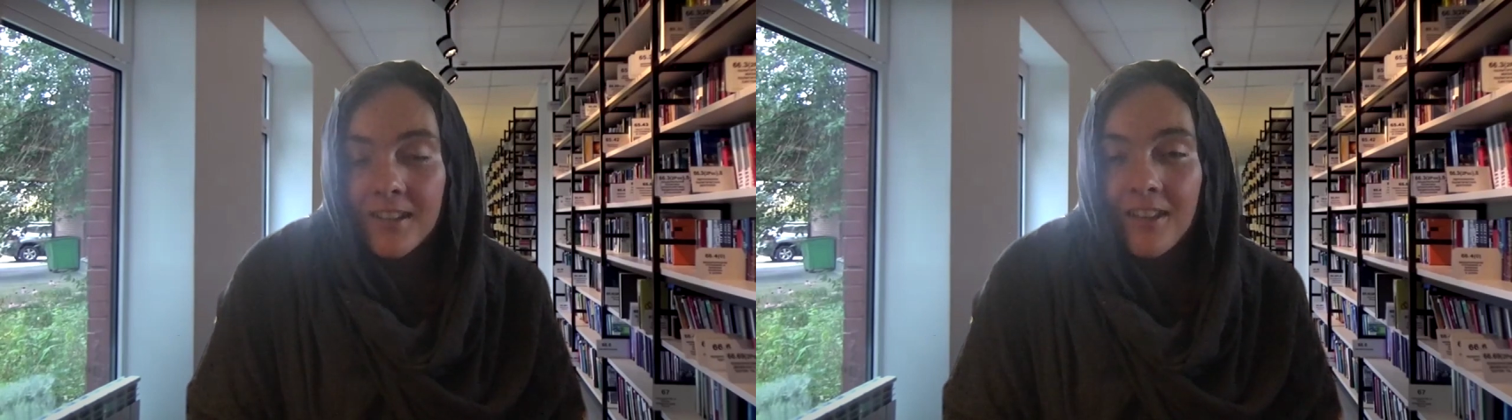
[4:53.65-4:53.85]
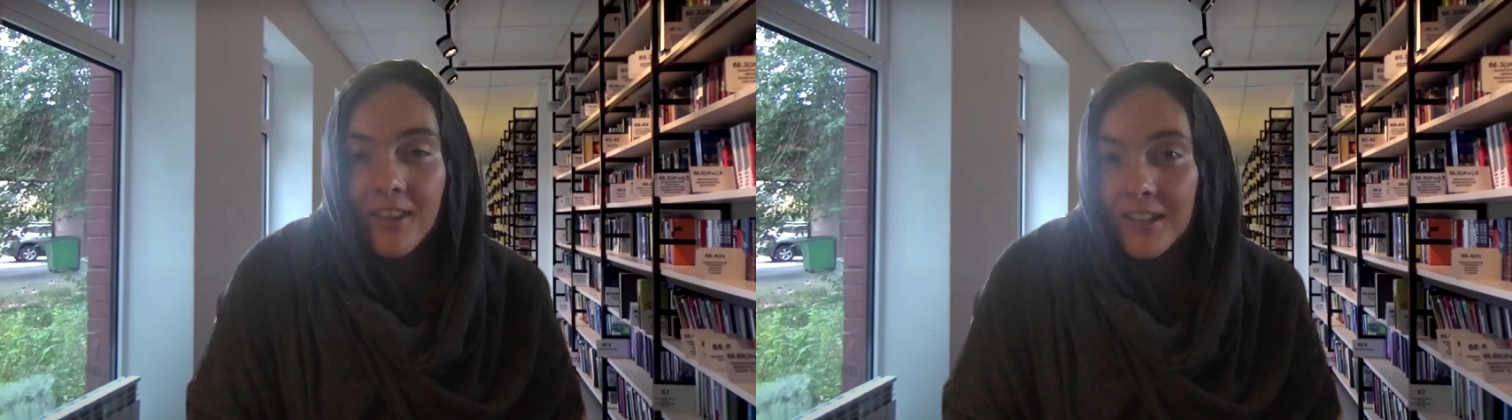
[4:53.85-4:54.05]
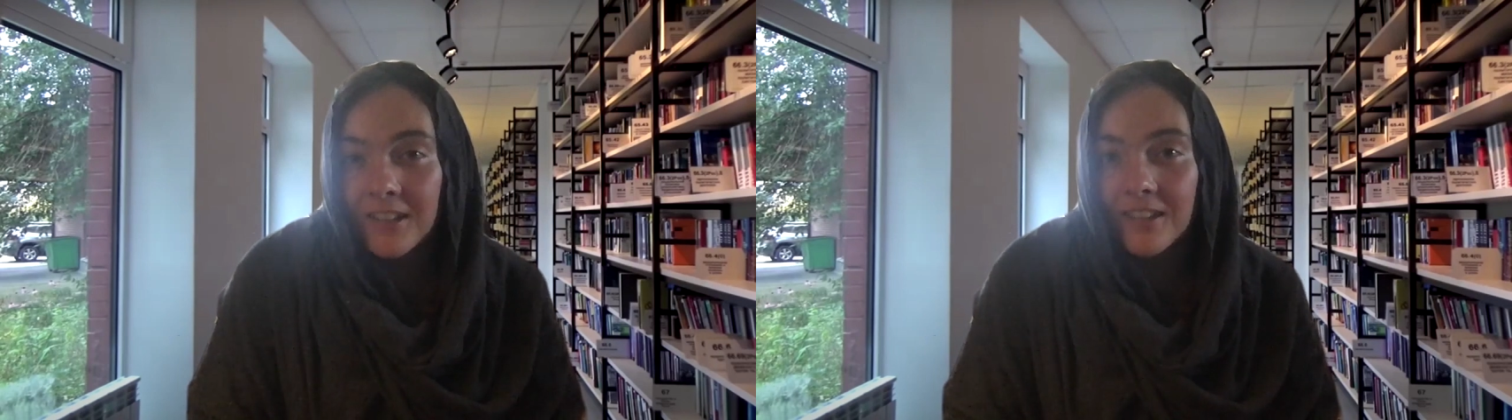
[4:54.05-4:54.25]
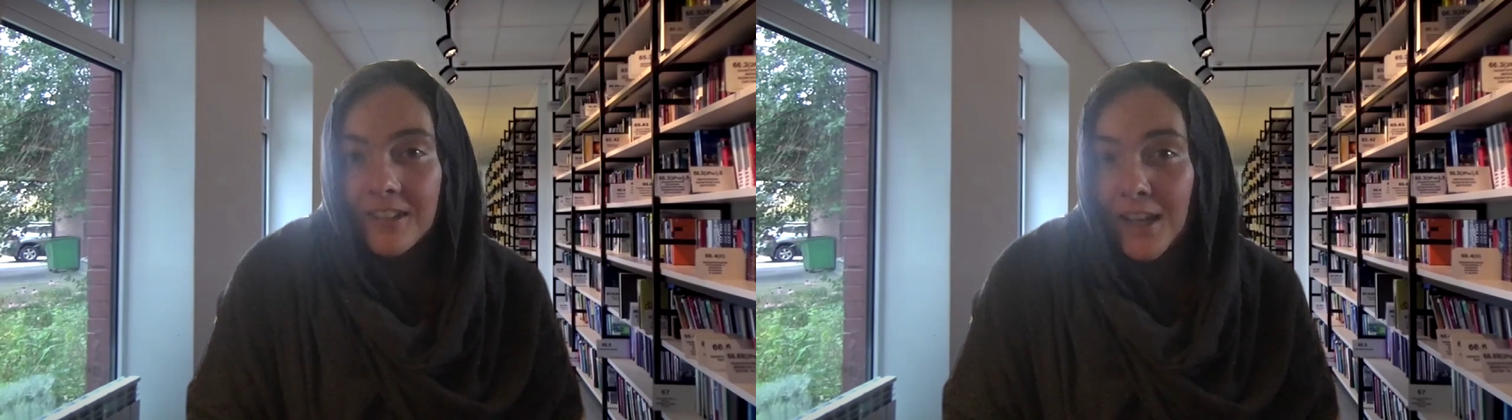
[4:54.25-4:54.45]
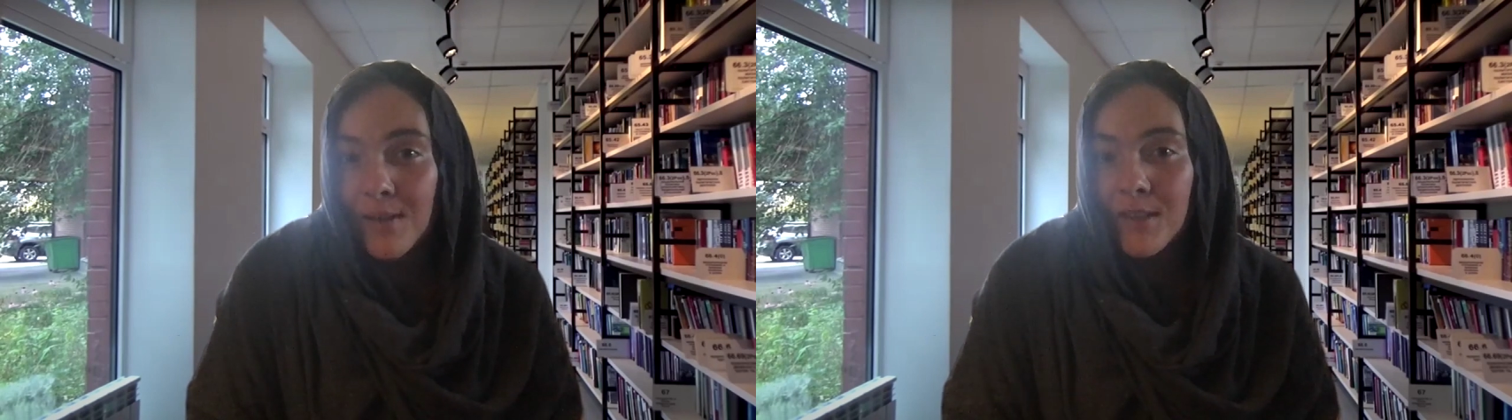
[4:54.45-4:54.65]
this
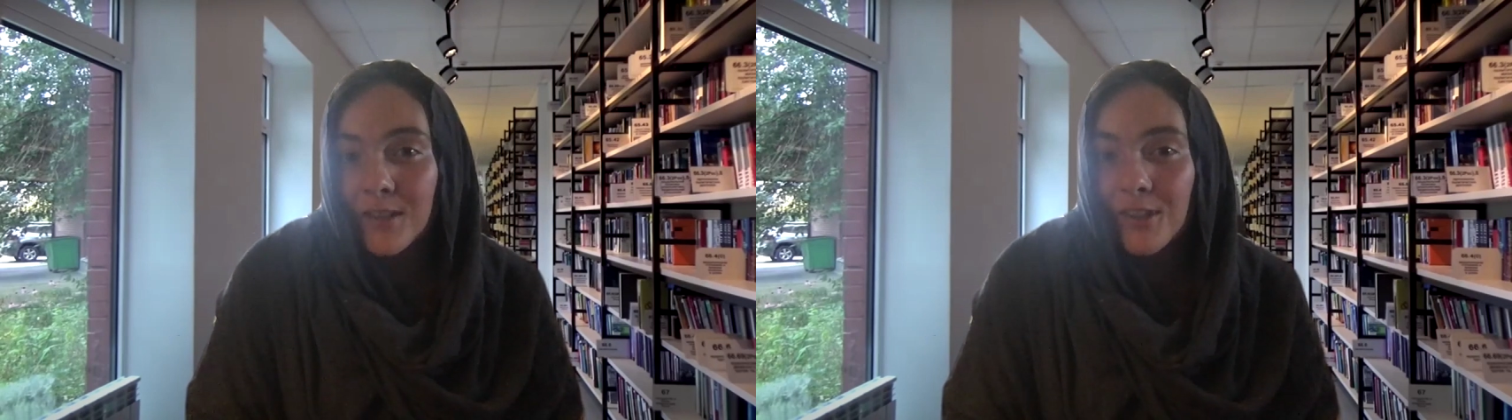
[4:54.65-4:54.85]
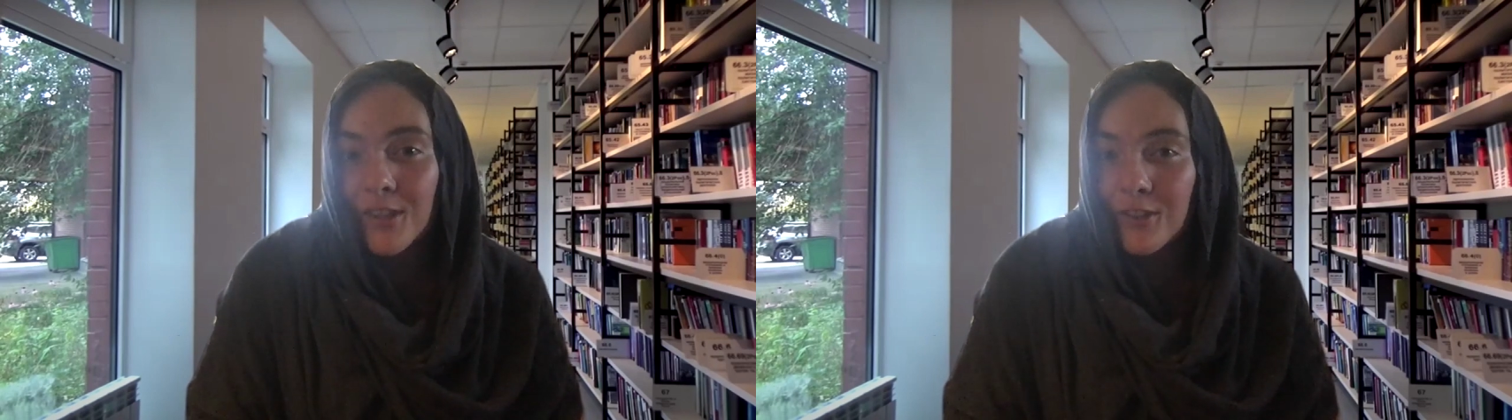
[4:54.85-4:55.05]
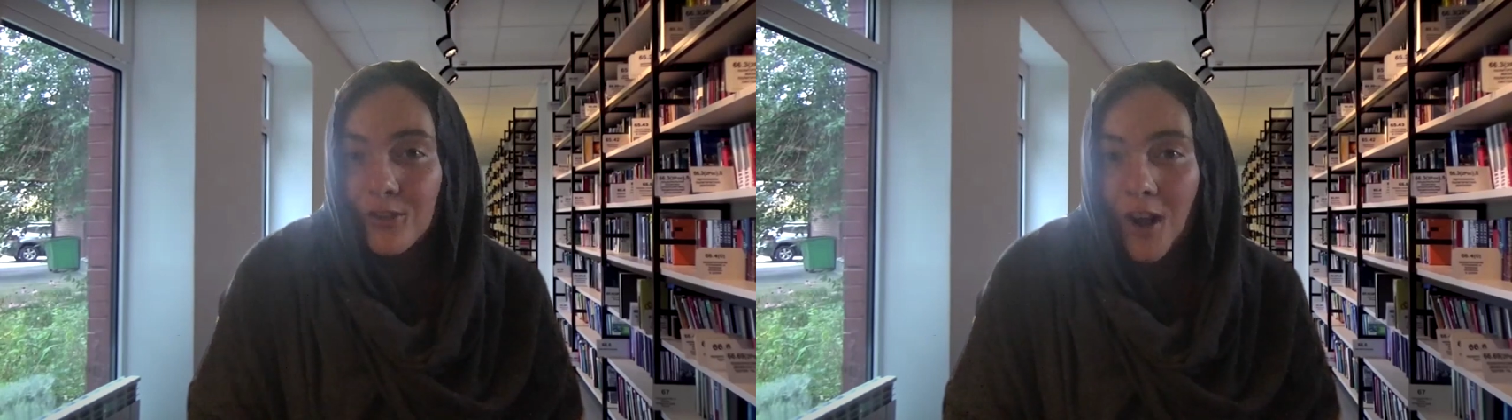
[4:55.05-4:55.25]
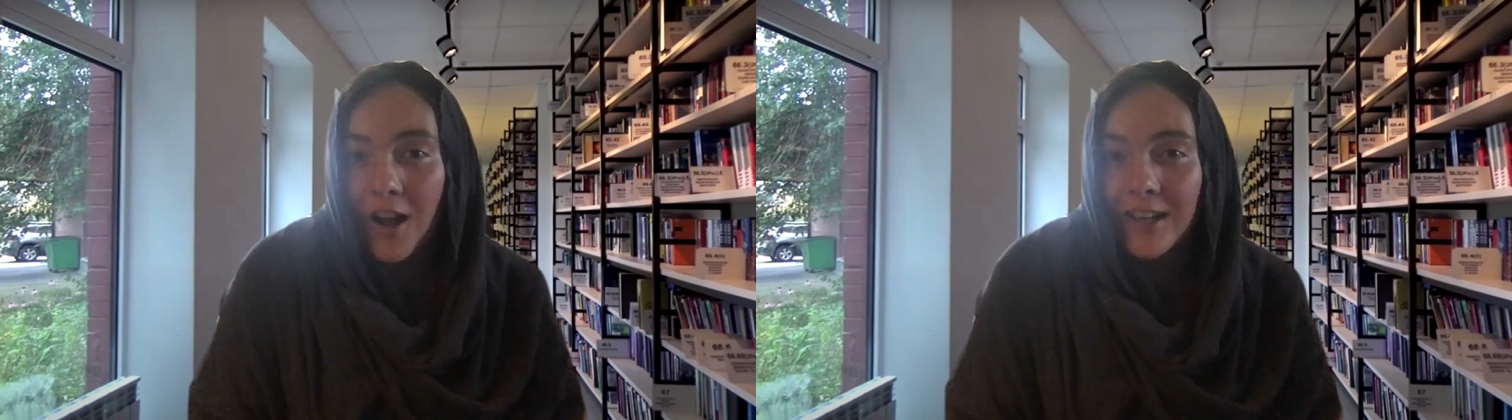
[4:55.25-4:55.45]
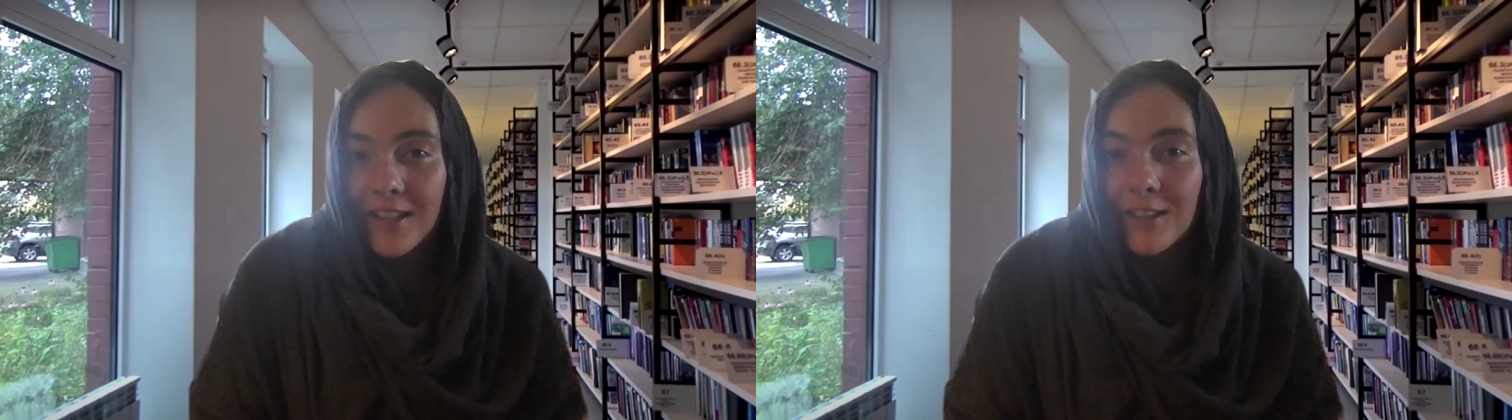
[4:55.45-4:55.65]
claim is the
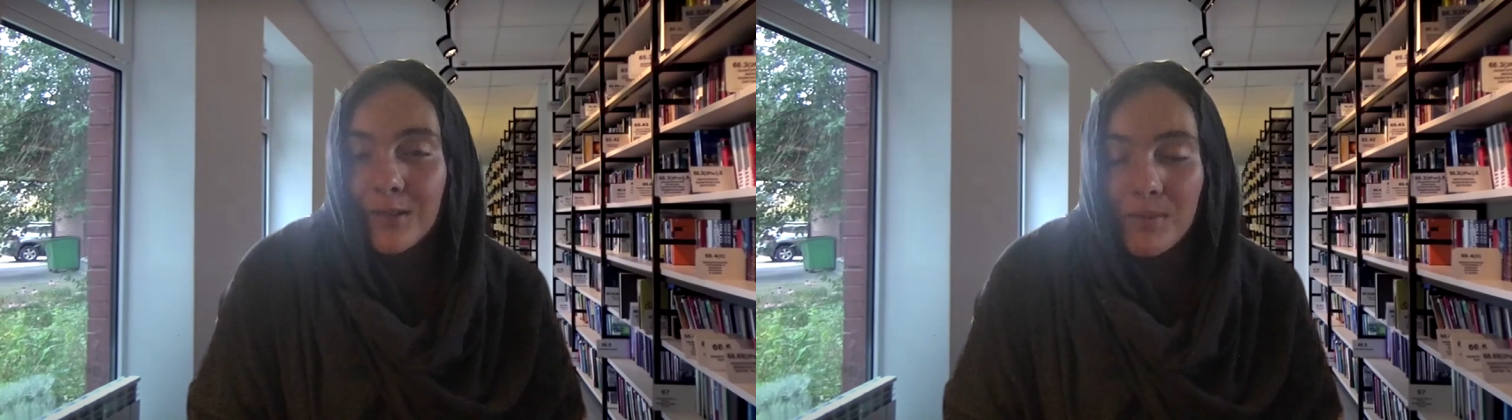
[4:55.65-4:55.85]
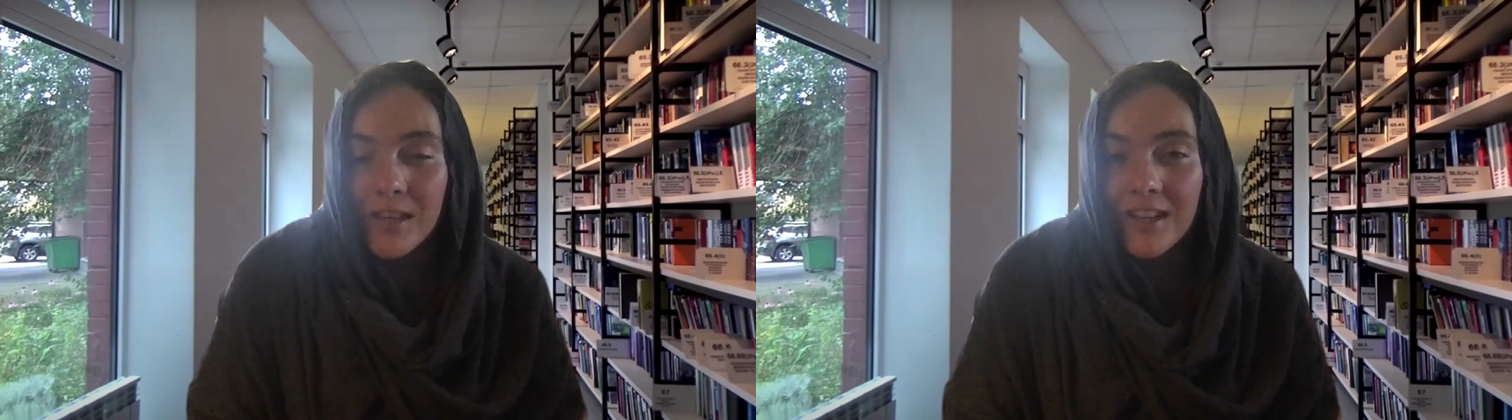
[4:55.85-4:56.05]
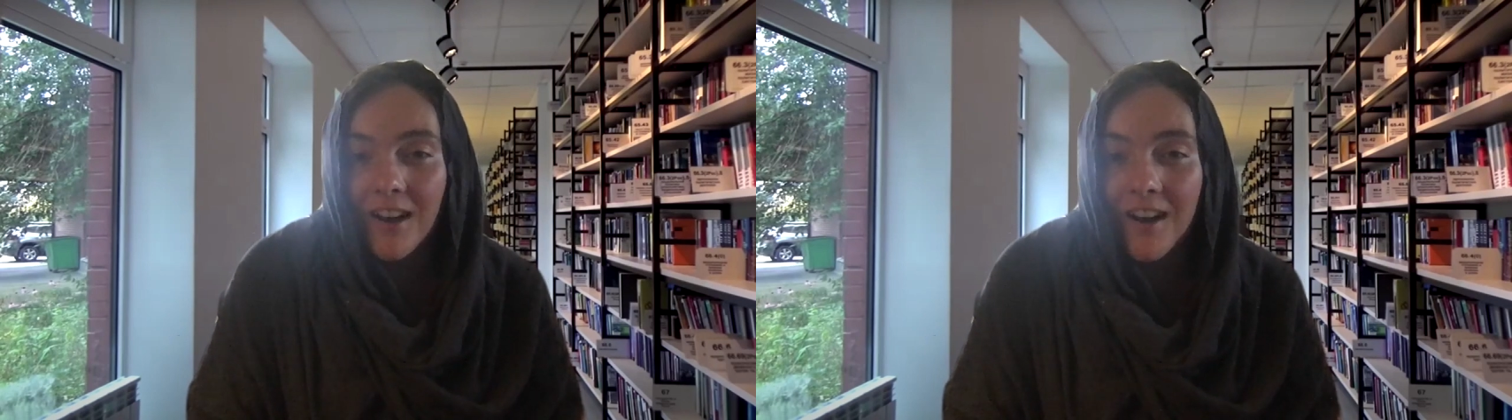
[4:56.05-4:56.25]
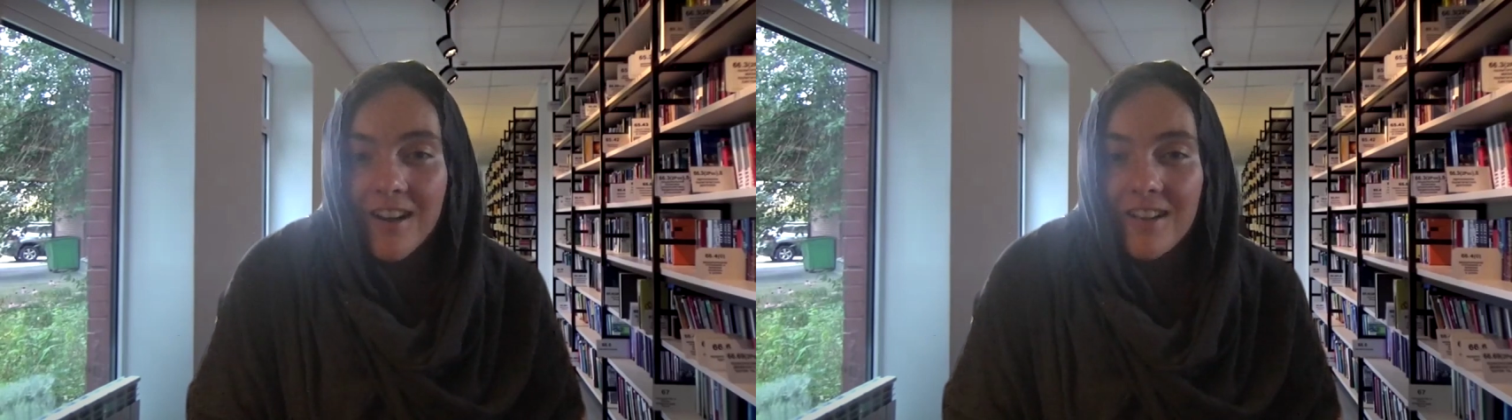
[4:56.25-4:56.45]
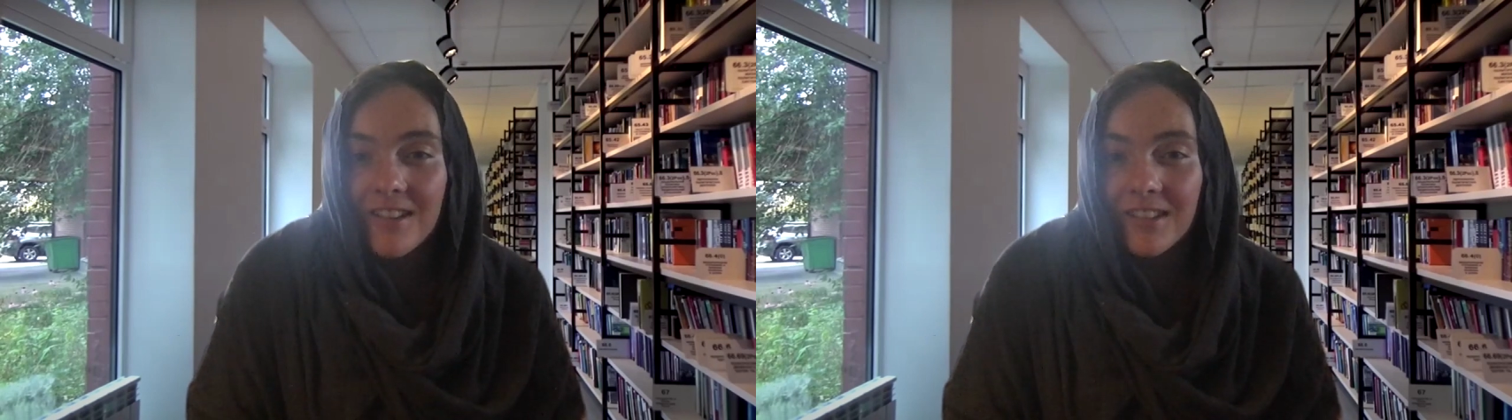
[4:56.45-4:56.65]
strongest
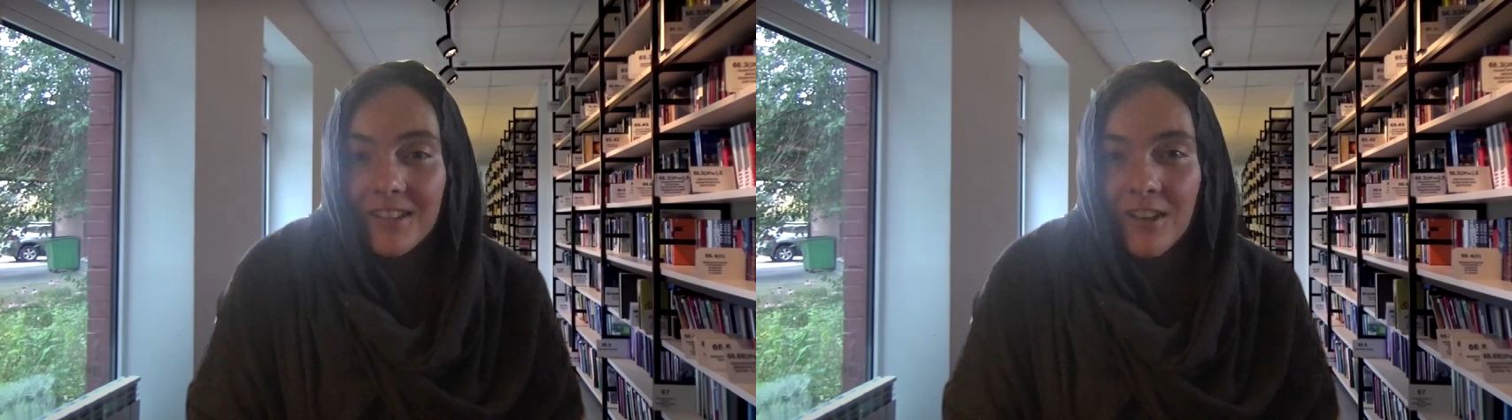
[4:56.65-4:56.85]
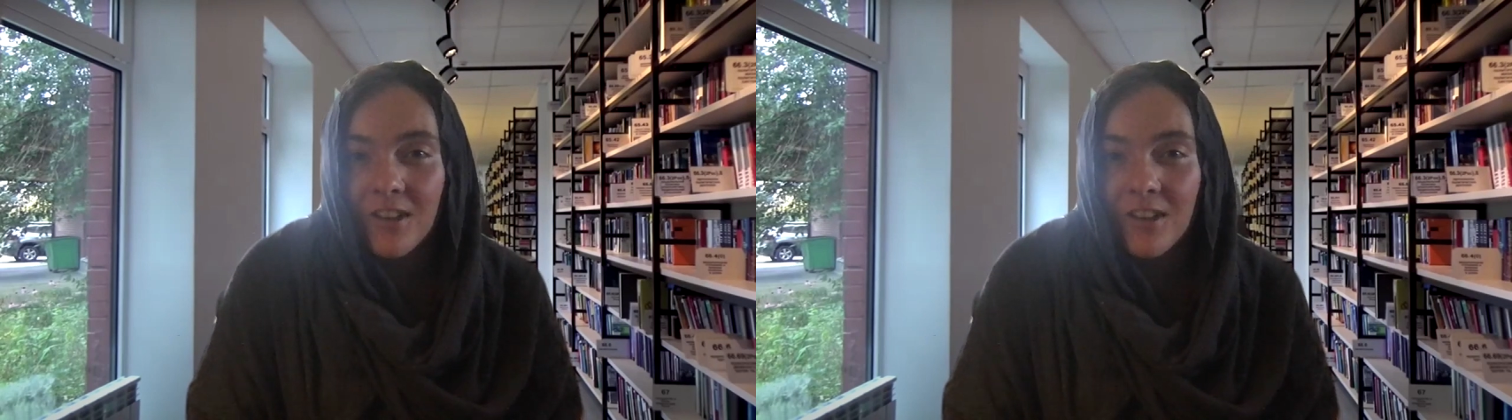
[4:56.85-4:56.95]
because,